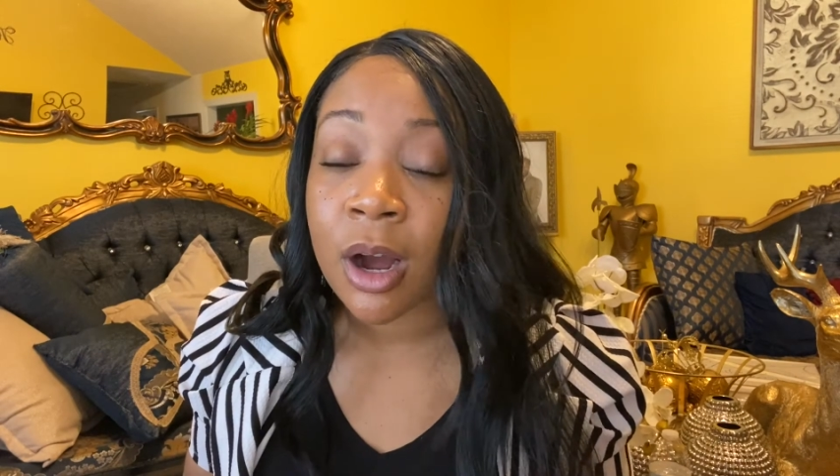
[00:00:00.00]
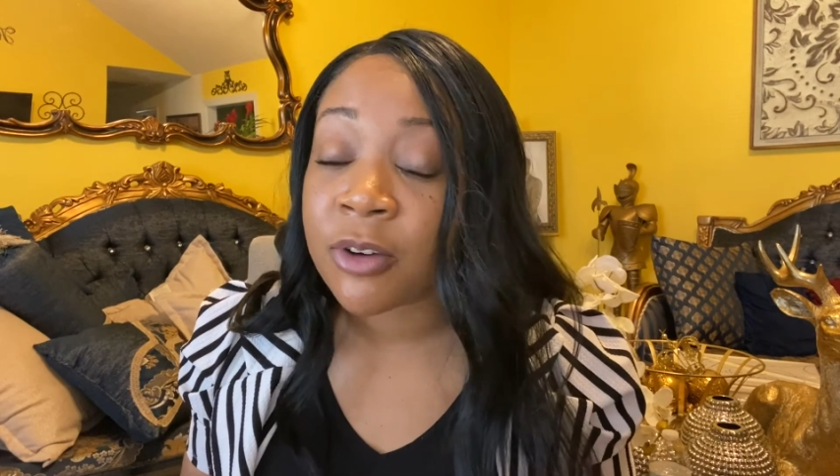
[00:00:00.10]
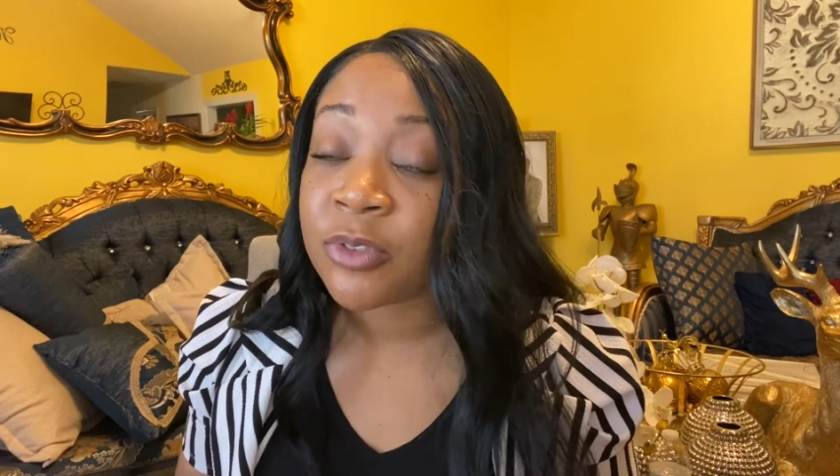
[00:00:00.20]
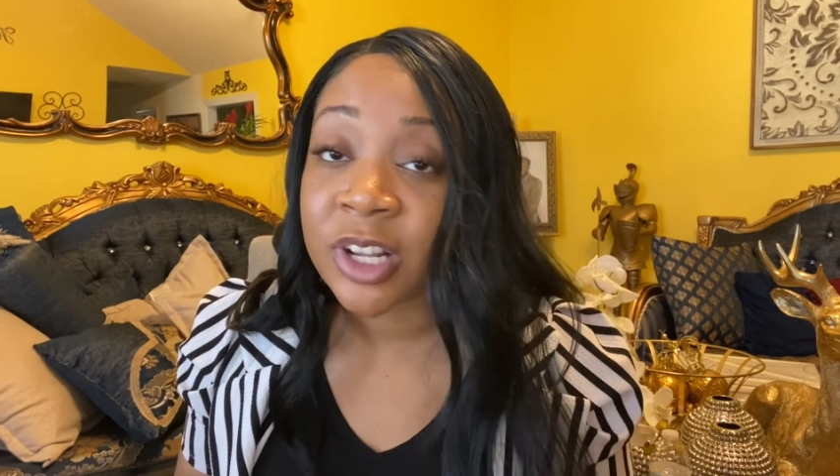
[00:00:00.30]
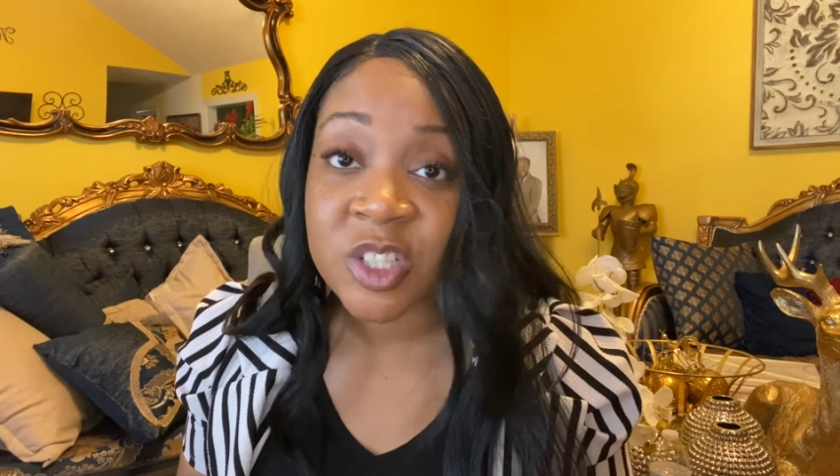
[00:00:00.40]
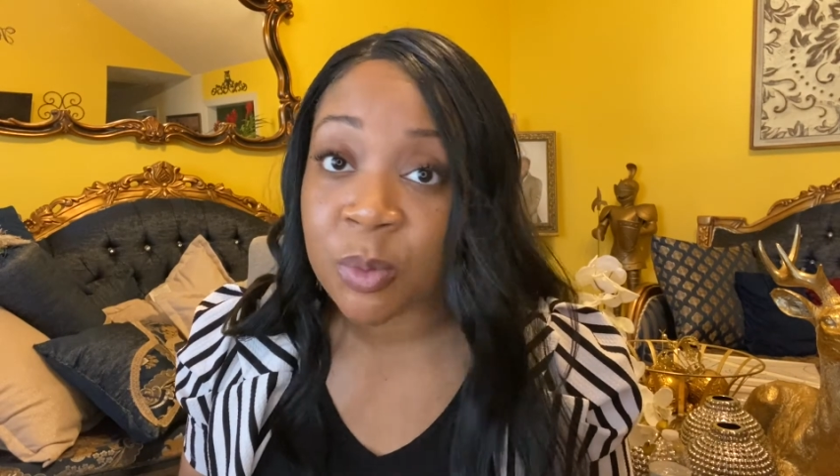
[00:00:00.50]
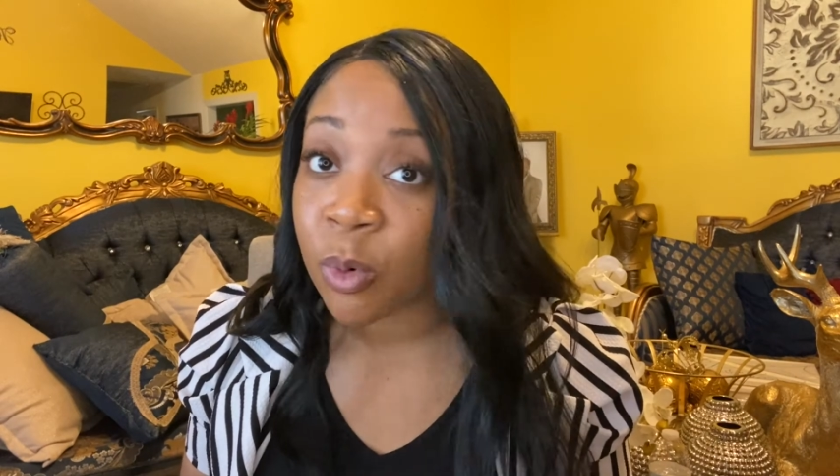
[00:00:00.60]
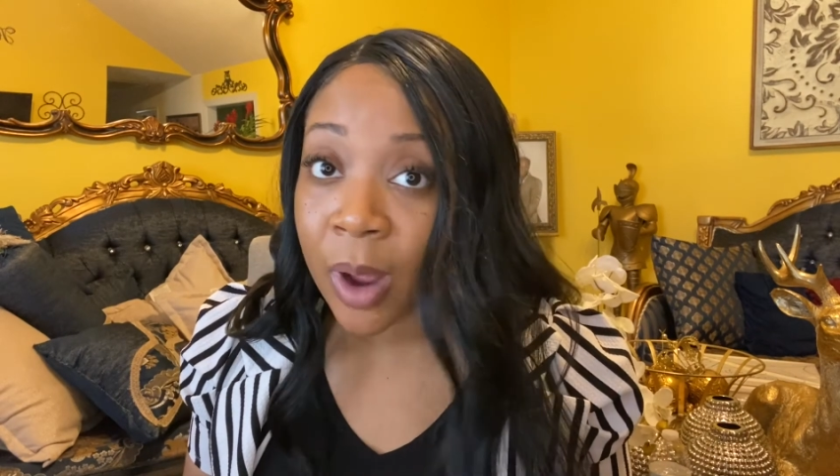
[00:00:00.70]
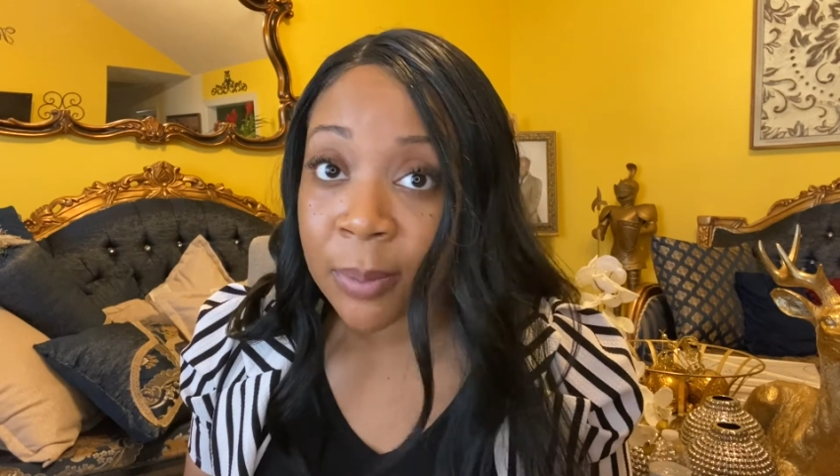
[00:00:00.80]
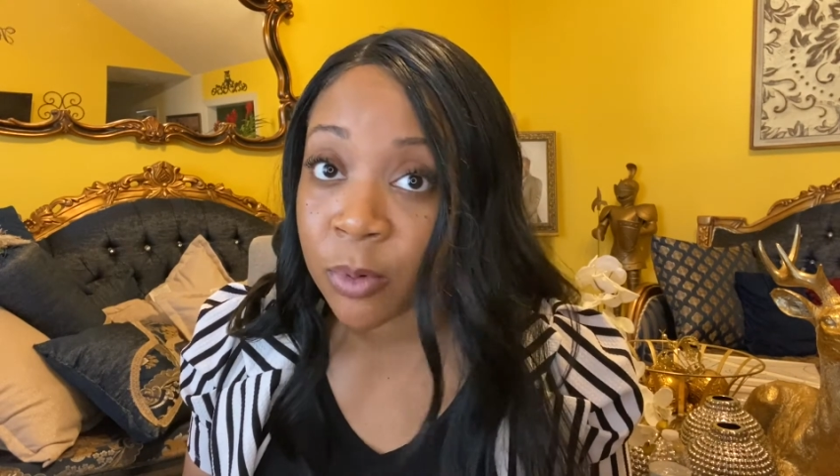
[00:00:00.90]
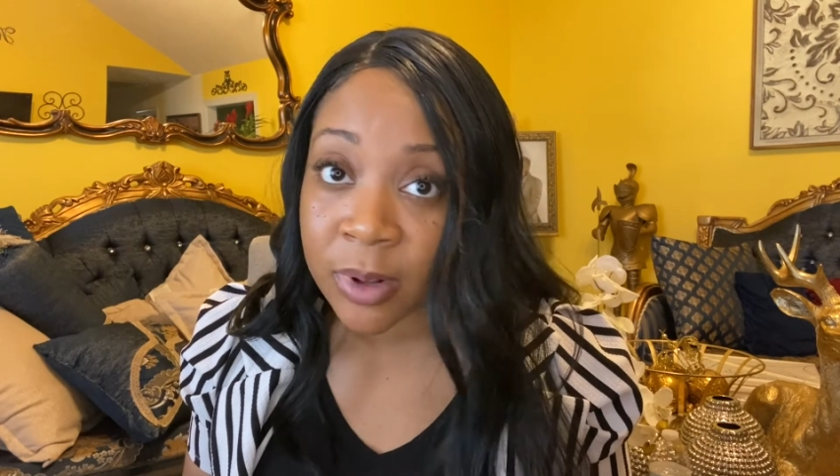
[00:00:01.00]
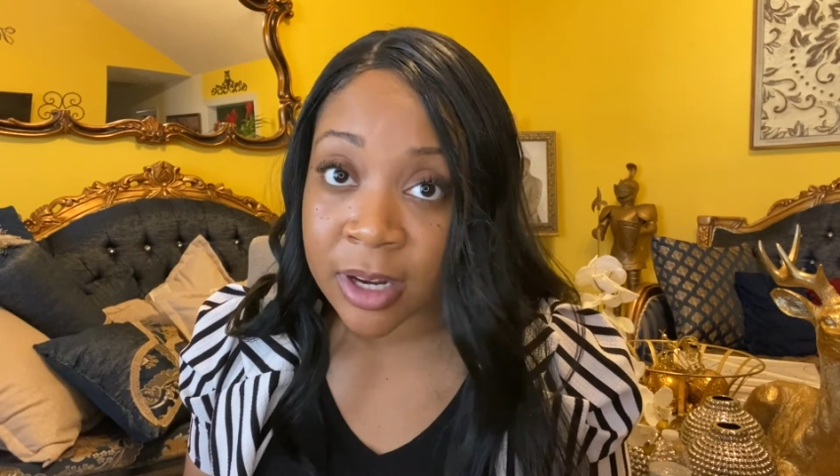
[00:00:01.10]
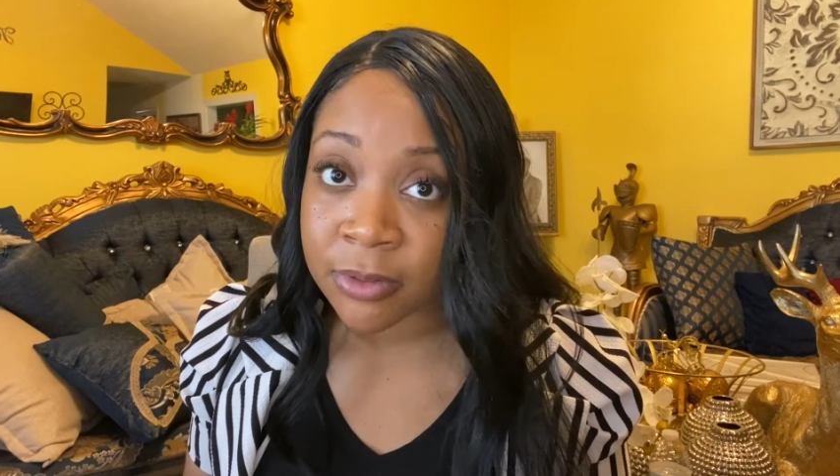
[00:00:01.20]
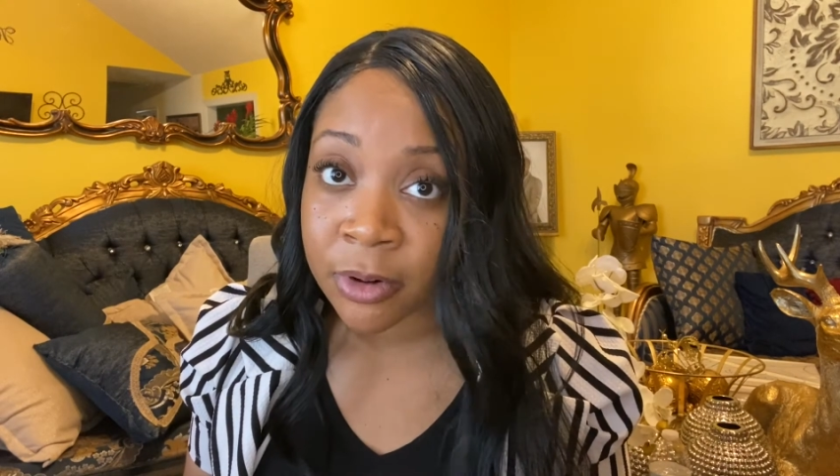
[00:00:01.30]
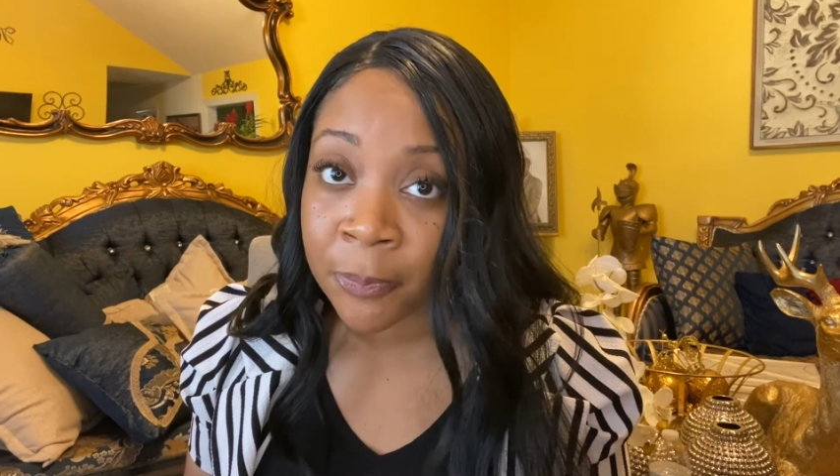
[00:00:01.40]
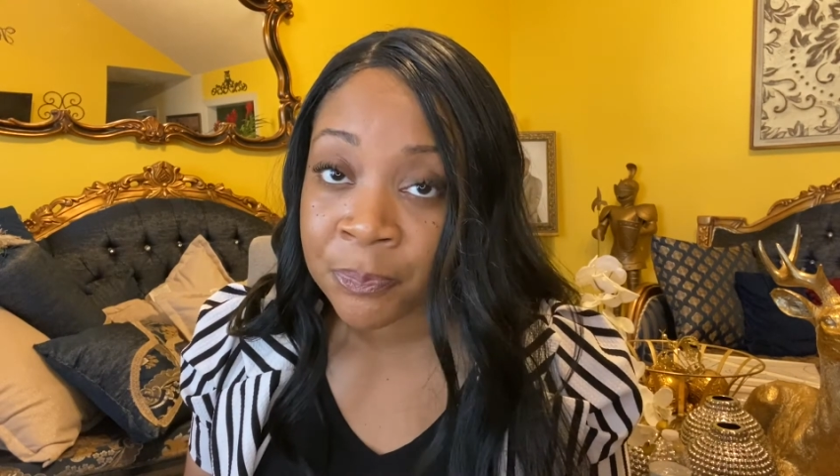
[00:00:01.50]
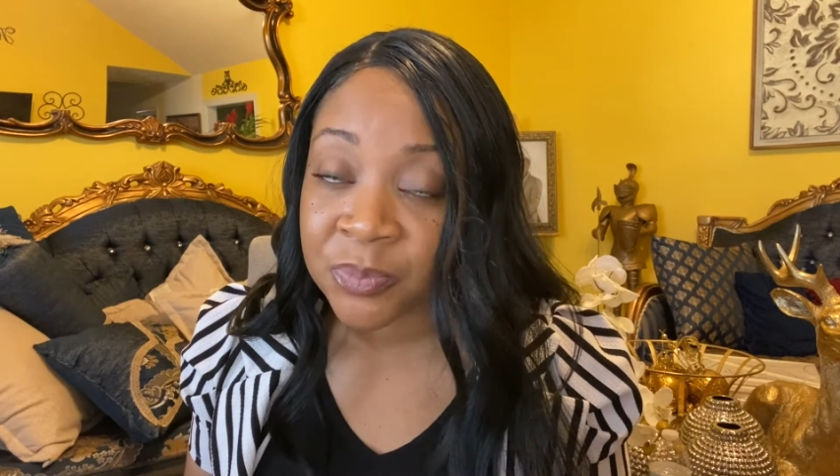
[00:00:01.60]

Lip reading: flushable wipe or whatever,